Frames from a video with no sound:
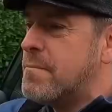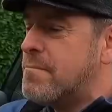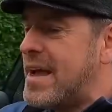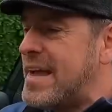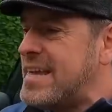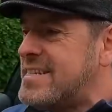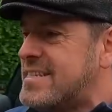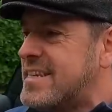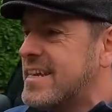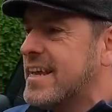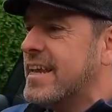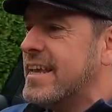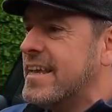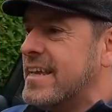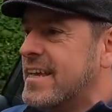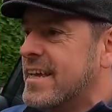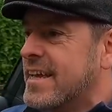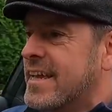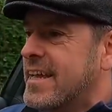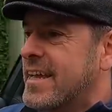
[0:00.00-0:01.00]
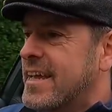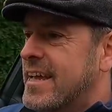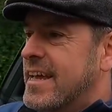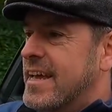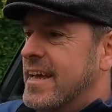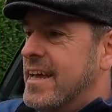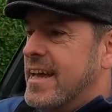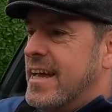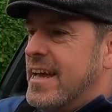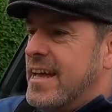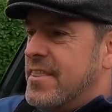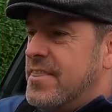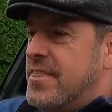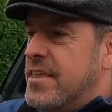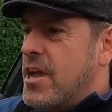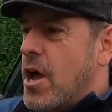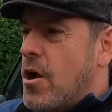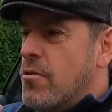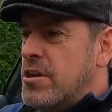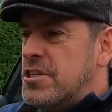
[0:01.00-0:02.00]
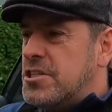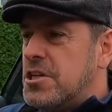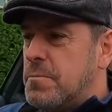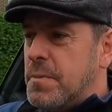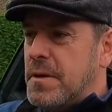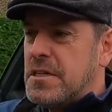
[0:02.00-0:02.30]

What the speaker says: basically the ownership